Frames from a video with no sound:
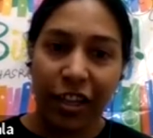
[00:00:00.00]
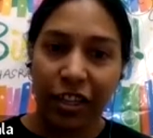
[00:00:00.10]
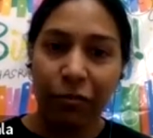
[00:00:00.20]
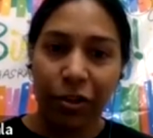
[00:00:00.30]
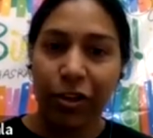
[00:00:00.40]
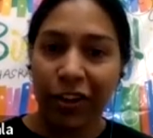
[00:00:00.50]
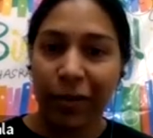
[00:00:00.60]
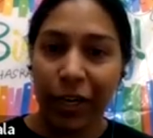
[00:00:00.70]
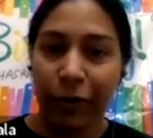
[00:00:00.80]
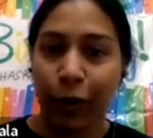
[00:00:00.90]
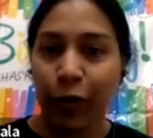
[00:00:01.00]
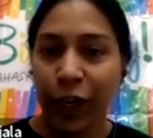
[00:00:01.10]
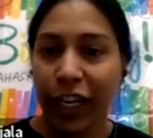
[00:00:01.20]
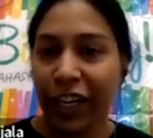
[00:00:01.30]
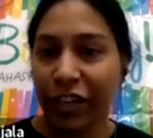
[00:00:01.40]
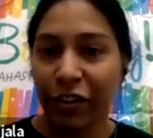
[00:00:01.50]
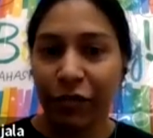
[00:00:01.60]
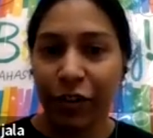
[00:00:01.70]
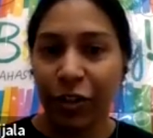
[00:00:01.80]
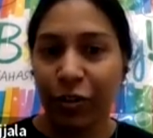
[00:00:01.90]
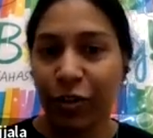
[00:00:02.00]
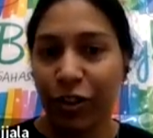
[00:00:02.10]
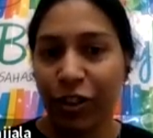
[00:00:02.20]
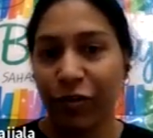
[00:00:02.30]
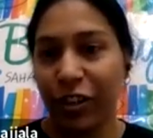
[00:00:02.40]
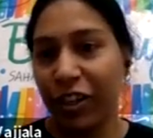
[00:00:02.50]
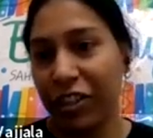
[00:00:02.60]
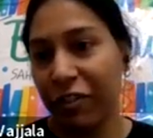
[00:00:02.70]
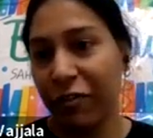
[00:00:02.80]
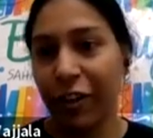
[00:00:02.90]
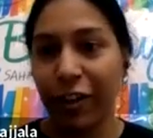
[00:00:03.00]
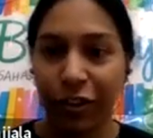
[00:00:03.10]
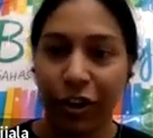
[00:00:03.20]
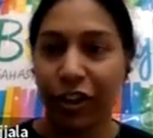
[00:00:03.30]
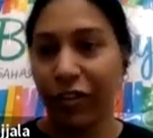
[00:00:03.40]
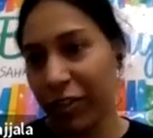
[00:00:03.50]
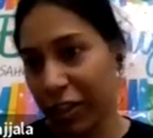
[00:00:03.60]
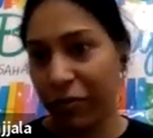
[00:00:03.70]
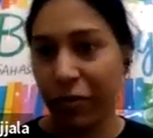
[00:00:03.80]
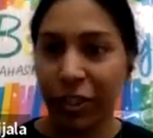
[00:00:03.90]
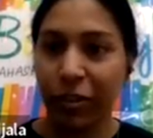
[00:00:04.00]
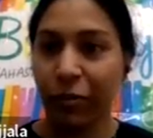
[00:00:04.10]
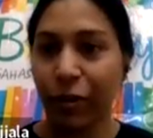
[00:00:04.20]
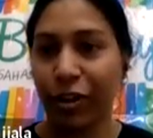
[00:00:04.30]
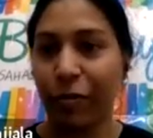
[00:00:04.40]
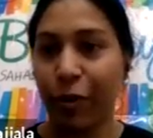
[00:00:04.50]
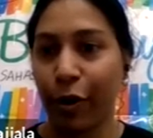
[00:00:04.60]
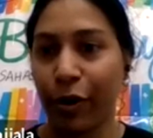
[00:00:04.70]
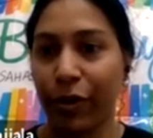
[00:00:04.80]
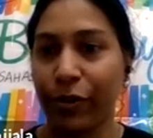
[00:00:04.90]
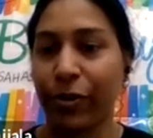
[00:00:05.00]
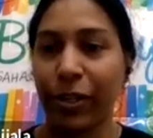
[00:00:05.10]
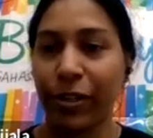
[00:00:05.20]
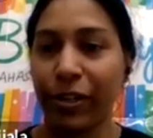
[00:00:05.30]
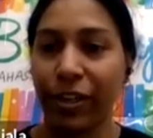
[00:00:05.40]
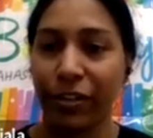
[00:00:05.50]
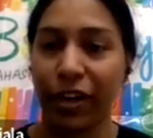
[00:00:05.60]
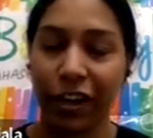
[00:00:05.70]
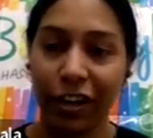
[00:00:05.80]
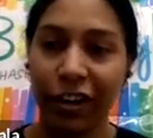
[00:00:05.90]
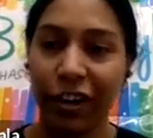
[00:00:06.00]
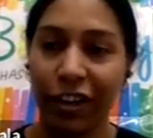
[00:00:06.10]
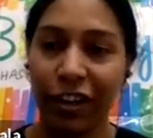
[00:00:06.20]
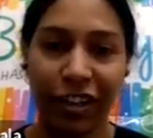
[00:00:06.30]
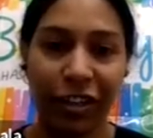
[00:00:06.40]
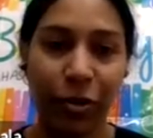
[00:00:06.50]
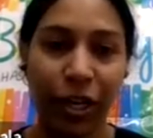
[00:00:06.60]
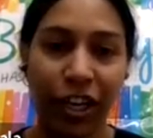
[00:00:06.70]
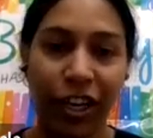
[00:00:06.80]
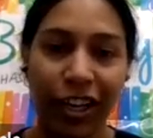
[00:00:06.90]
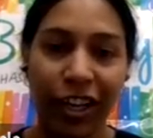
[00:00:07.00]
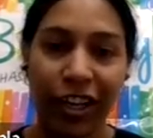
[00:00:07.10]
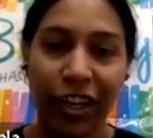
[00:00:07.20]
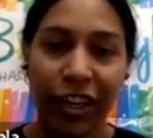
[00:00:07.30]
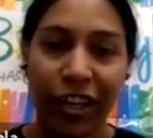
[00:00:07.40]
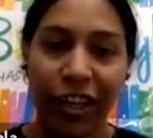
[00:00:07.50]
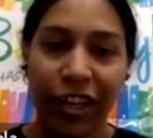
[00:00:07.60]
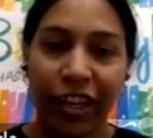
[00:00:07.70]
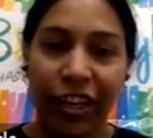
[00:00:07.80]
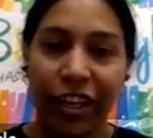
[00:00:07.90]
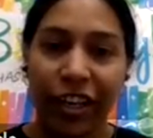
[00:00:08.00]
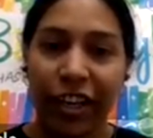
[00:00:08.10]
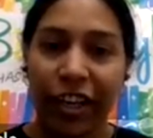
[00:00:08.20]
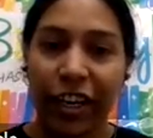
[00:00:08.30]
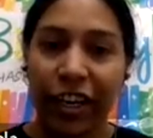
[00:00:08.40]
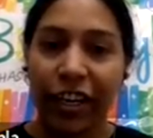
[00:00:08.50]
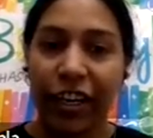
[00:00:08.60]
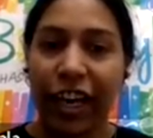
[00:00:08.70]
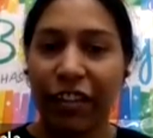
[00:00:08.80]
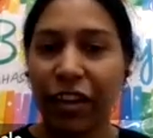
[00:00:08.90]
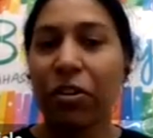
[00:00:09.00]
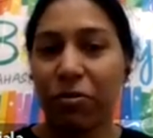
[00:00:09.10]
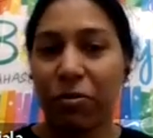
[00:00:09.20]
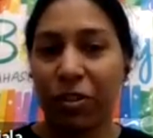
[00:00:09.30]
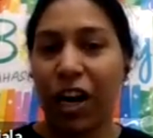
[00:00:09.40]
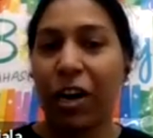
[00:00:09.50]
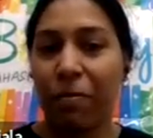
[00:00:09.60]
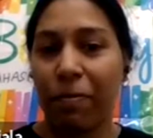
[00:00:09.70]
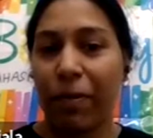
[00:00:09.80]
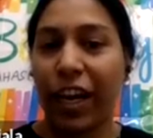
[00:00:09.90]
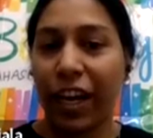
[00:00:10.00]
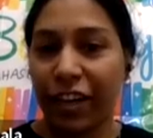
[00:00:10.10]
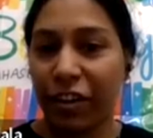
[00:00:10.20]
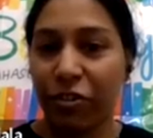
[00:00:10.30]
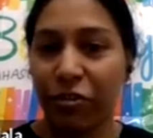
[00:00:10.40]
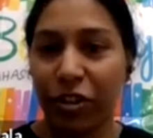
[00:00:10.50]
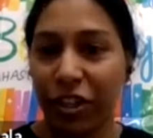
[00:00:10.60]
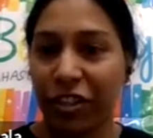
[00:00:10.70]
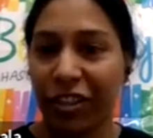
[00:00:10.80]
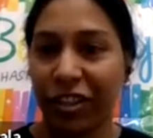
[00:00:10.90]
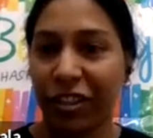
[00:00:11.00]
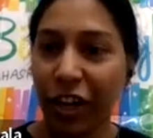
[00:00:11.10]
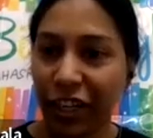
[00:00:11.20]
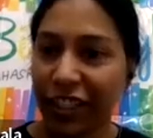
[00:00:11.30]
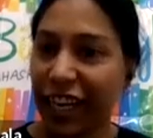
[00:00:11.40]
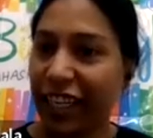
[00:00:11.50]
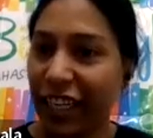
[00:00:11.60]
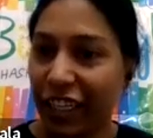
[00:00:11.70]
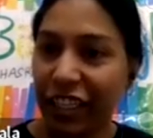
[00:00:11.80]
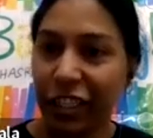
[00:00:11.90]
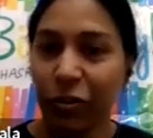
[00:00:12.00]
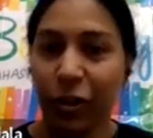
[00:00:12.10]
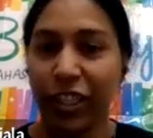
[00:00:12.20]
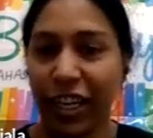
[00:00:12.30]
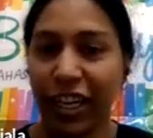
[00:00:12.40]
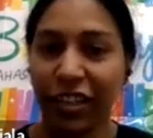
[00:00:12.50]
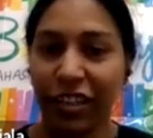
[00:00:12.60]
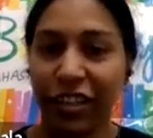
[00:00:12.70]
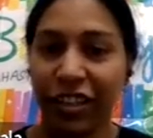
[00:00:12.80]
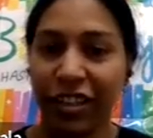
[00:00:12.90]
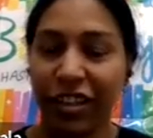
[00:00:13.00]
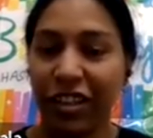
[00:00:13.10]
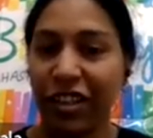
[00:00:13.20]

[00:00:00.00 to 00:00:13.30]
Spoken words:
I think we should develop an evolving collection of resources for teaching various audiences, which the workshop organizers already started doing. And I think we should start paying attention to these, not exactly teaching only challenges,